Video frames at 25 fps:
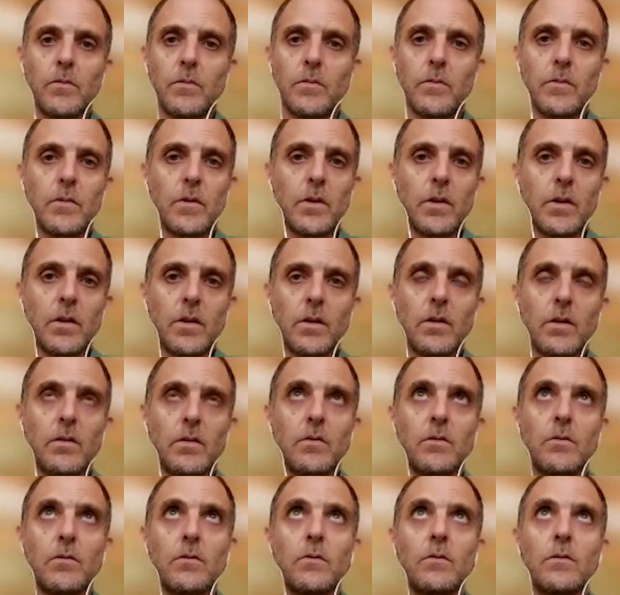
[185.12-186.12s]
like
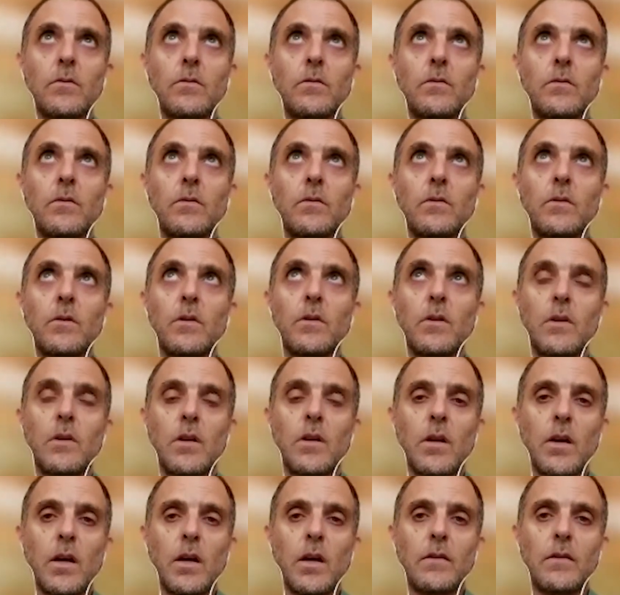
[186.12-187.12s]

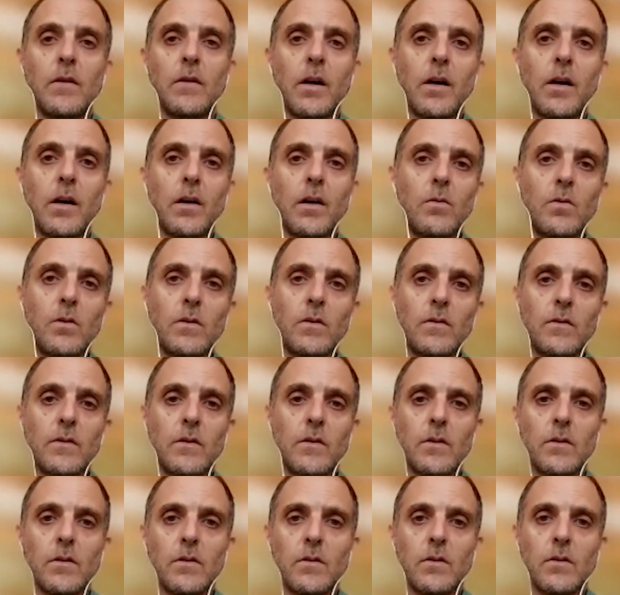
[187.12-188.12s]
8 hours.
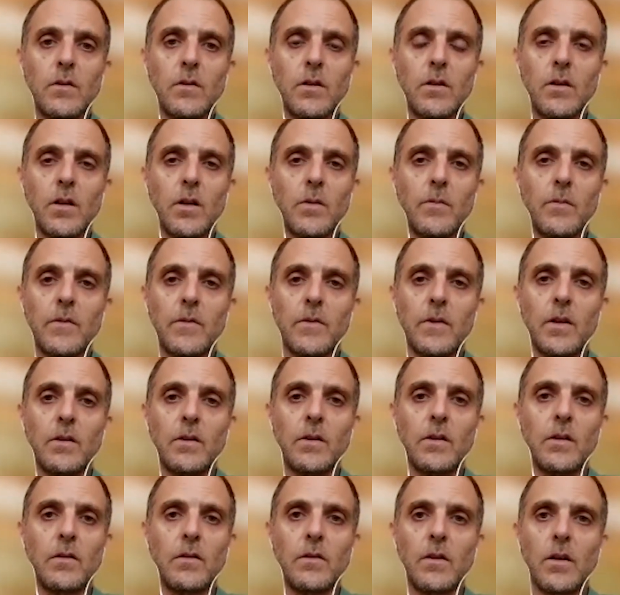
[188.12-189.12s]
I'm
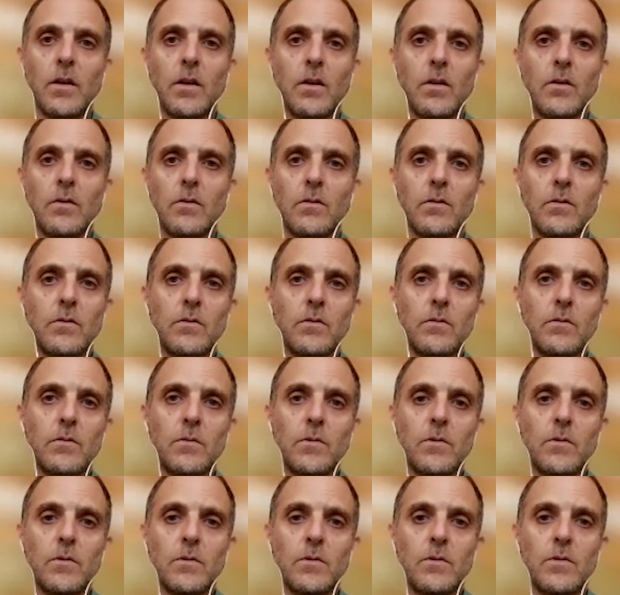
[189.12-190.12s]
standing there
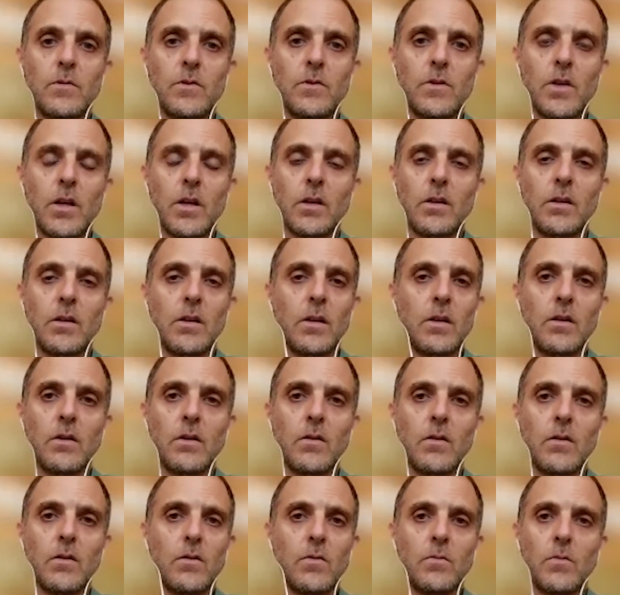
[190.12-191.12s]
shaking.
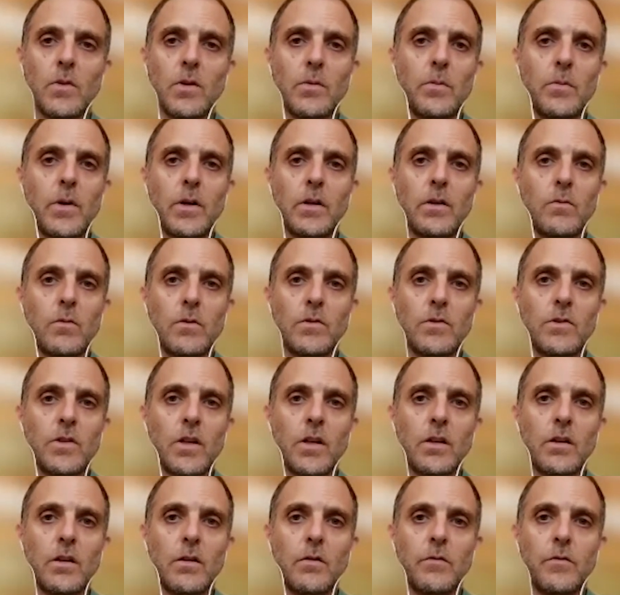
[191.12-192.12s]
All my body was
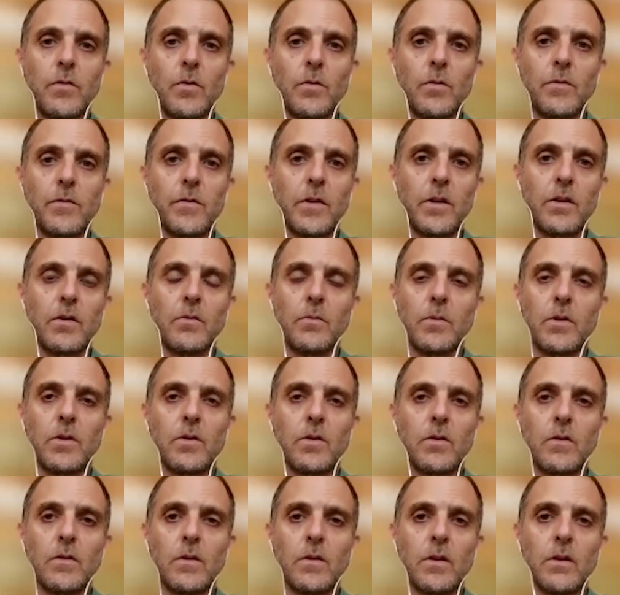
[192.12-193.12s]
shaking from fear,
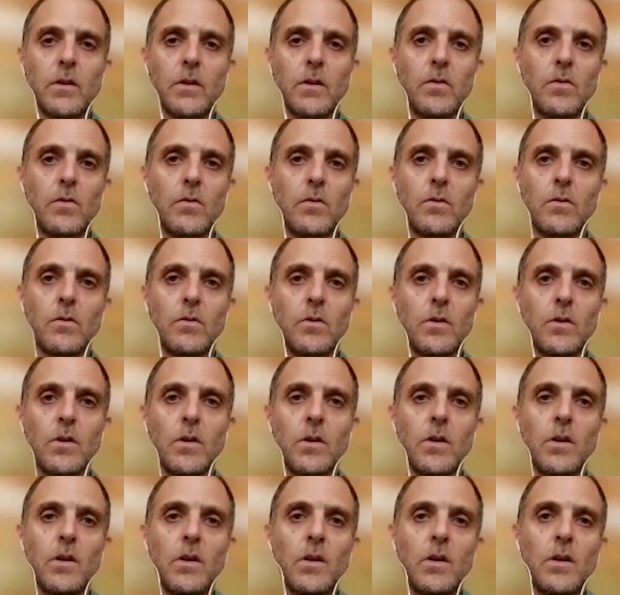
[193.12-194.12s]
because I know
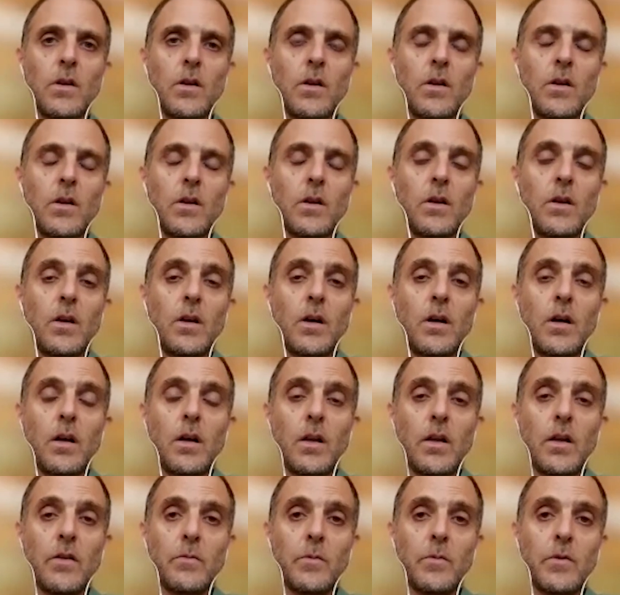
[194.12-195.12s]
I
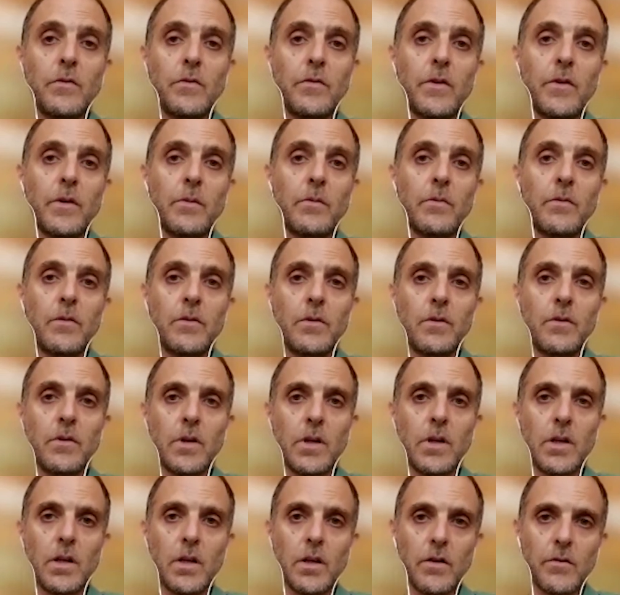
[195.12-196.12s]
love
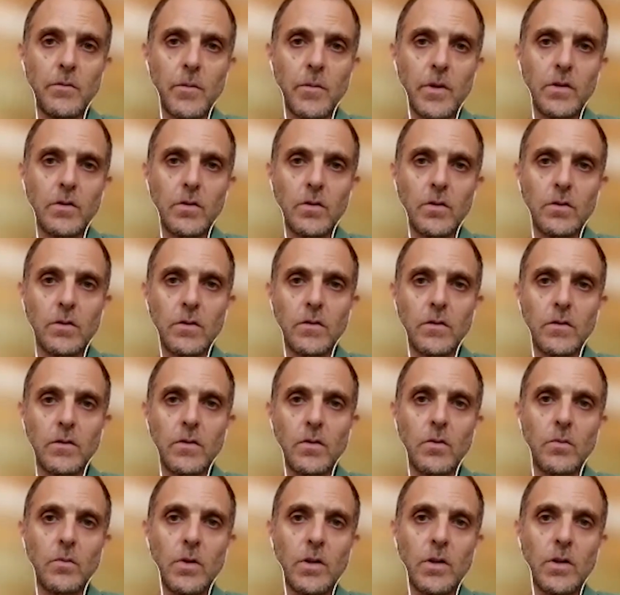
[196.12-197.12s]
my daughters
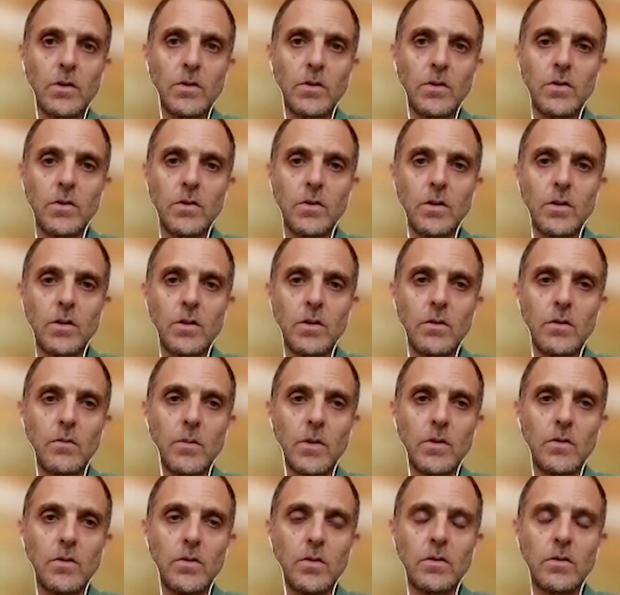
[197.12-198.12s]
so much, and
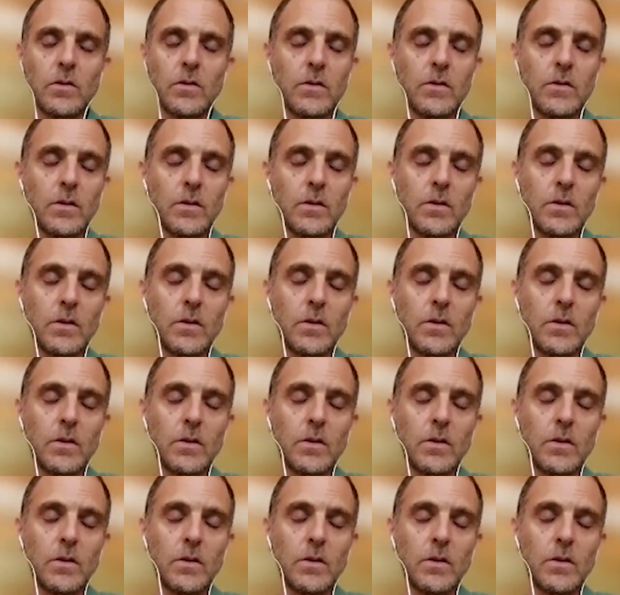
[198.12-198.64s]
my daughters, and